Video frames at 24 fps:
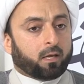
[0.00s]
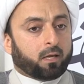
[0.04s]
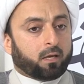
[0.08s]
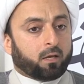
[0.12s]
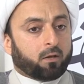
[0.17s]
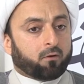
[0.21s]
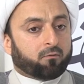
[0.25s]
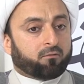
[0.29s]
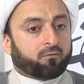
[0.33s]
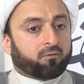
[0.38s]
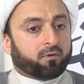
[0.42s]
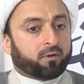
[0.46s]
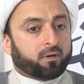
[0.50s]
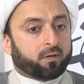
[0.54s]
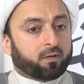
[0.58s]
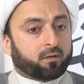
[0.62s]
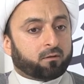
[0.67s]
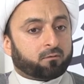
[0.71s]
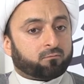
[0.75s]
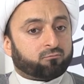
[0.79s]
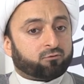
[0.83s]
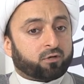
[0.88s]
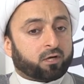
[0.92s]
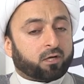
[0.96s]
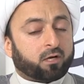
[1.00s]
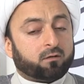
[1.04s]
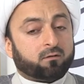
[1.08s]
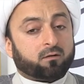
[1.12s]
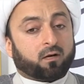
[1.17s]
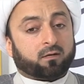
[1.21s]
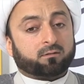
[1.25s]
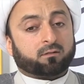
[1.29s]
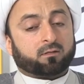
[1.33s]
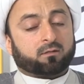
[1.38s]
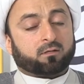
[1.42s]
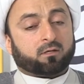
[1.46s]
if he
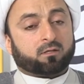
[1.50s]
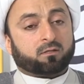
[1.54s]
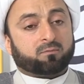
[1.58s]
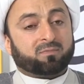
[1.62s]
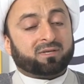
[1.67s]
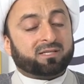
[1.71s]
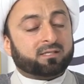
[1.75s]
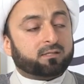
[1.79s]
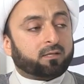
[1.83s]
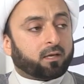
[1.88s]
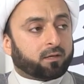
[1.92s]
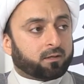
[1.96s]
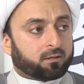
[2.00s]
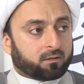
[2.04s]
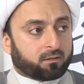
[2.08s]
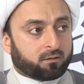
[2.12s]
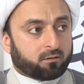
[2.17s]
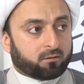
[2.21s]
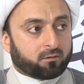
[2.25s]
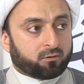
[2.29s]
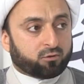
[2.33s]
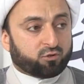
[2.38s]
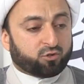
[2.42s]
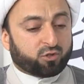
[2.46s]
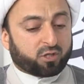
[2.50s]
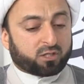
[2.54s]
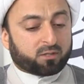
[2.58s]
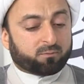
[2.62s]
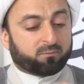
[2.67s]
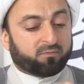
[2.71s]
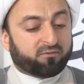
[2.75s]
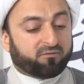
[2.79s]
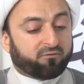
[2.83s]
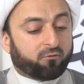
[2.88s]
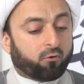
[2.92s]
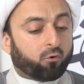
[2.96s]
recognizes his mistake just
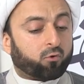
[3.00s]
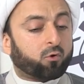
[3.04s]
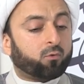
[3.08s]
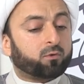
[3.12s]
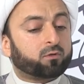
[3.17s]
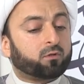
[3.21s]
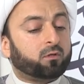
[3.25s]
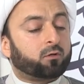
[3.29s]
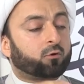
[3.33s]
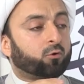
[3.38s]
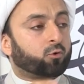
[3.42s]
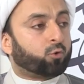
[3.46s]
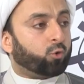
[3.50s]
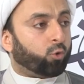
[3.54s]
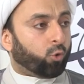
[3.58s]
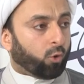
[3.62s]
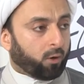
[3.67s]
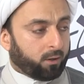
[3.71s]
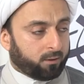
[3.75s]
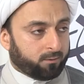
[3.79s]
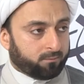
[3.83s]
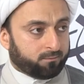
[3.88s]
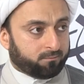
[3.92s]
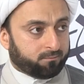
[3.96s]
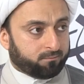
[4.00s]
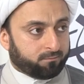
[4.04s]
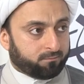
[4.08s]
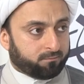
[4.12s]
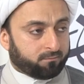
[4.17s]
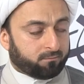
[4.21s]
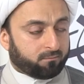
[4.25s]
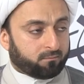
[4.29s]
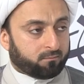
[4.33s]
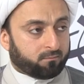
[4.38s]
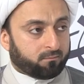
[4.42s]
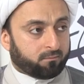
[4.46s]
before going to the ruku',
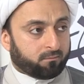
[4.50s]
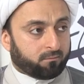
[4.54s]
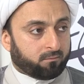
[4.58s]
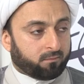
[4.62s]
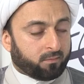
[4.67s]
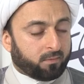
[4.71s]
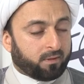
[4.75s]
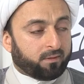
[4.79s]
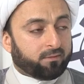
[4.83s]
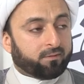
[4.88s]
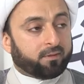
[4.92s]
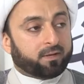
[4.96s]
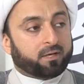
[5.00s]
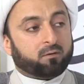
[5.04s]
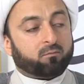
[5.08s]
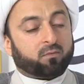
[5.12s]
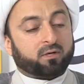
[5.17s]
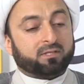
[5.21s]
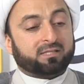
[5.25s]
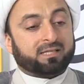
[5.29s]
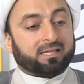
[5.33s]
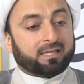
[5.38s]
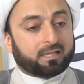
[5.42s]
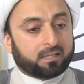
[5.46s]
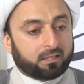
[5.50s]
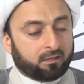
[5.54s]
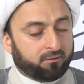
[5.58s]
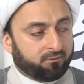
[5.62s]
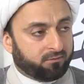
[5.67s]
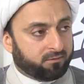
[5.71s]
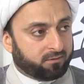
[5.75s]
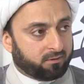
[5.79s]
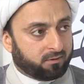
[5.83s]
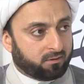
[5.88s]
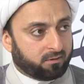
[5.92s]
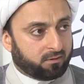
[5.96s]
then he must leave
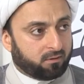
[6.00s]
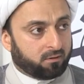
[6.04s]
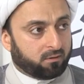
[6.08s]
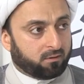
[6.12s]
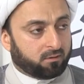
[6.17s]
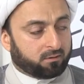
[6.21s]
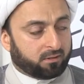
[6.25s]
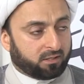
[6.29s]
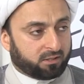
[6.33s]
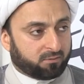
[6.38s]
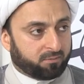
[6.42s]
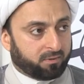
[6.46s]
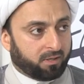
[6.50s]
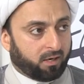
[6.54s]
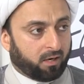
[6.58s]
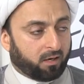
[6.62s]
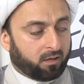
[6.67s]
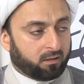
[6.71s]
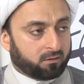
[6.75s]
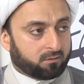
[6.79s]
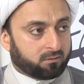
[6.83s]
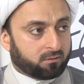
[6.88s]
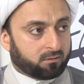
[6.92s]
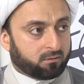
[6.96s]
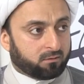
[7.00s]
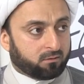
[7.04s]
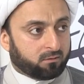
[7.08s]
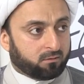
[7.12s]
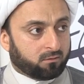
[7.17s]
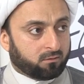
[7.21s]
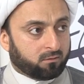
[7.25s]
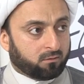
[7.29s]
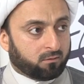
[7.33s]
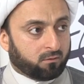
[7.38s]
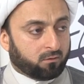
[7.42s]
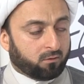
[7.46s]
the tasbihat
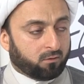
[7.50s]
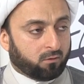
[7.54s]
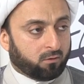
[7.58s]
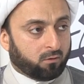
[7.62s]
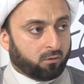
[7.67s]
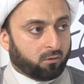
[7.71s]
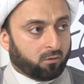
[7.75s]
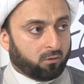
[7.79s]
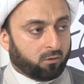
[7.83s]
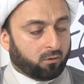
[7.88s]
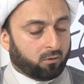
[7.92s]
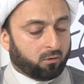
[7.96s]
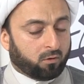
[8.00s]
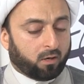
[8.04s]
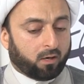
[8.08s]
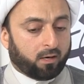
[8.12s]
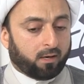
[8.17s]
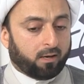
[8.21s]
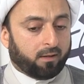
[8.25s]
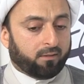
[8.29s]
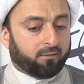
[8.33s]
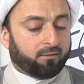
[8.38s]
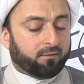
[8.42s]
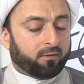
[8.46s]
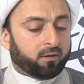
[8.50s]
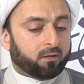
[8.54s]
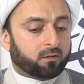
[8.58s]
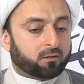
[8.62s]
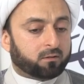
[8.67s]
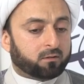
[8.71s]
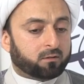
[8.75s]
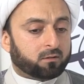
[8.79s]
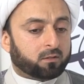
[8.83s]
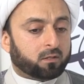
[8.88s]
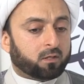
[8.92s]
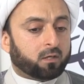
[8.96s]
and
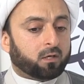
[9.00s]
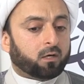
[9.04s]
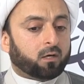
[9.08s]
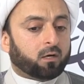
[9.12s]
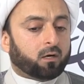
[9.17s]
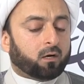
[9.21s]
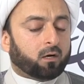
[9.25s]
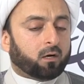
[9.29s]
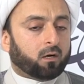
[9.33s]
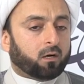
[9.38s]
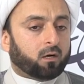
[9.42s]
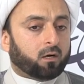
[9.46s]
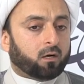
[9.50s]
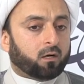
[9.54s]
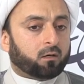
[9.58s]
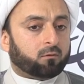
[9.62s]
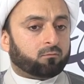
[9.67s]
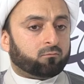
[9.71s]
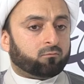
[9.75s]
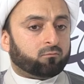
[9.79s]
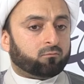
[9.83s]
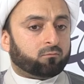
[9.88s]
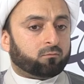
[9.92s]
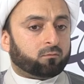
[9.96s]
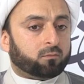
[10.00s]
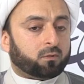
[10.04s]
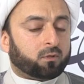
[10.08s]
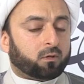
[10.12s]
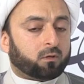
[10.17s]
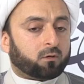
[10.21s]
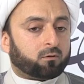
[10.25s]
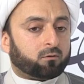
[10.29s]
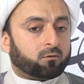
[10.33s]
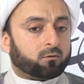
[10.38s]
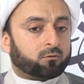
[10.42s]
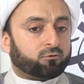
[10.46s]
then uh,
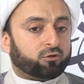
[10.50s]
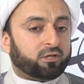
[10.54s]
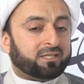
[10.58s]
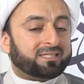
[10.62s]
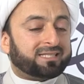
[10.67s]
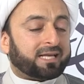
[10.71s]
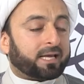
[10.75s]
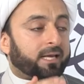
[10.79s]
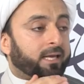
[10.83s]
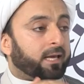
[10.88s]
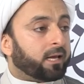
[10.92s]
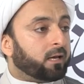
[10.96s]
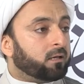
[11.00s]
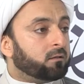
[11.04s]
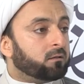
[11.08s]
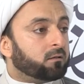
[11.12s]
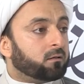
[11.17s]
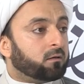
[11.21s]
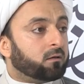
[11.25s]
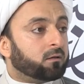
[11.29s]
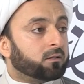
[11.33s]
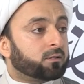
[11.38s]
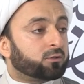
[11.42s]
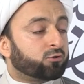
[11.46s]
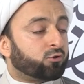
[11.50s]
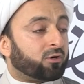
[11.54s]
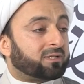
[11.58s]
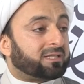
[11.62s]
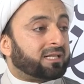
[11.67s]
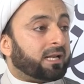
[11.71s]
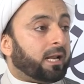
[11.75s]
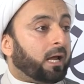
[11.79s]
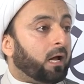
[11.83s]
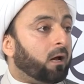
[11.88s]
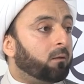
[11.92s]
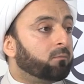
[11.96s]
read again Surah
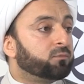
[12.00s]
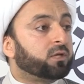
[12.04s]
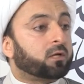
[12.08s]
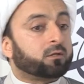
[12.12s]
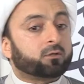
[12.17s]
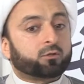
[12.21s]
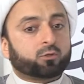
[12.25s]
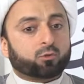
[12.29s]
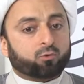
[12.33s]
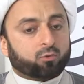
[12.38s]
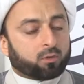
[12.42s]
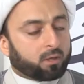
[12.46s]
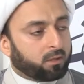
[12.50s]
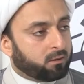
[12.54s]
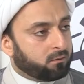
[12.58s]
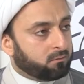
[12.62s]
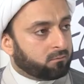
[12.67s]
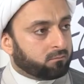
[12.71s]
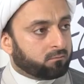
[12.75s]
Al-Hamd and Surah.